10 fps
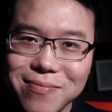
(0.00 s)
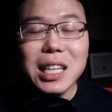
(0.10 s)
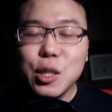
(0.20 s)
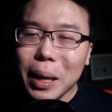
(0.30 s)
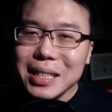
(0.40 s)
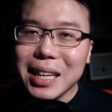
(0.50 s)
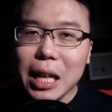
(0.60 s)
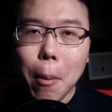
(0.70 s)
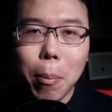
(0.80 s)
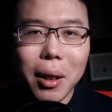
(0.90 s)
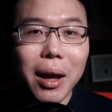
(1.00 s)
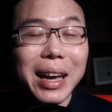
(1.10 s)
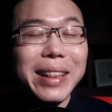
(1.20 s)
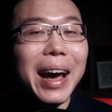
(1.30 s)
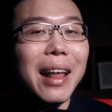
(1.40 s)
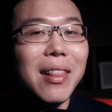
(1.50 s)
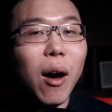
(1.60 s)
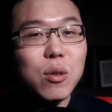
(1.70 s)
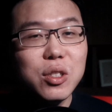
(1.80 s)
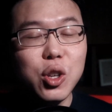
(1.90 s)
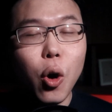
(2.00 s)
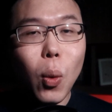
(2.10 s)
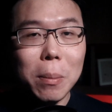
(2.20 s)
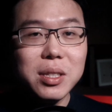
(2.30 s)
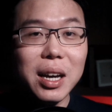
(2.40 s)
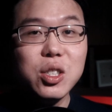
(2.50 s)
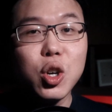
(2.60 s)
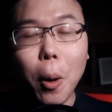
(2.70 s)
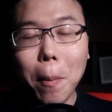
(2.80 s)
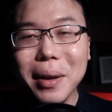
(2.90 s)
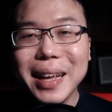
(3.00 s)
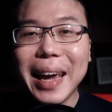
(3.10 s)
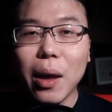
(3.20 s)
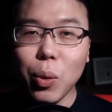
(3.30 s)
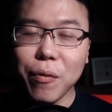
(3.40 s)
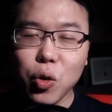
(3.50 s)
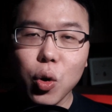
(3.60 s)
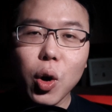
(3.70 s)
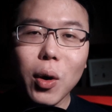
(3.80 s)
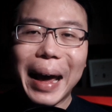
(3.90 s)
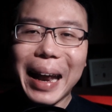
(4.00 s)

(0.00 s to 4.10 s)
It's basically a plugin that allows your website to communicate with Google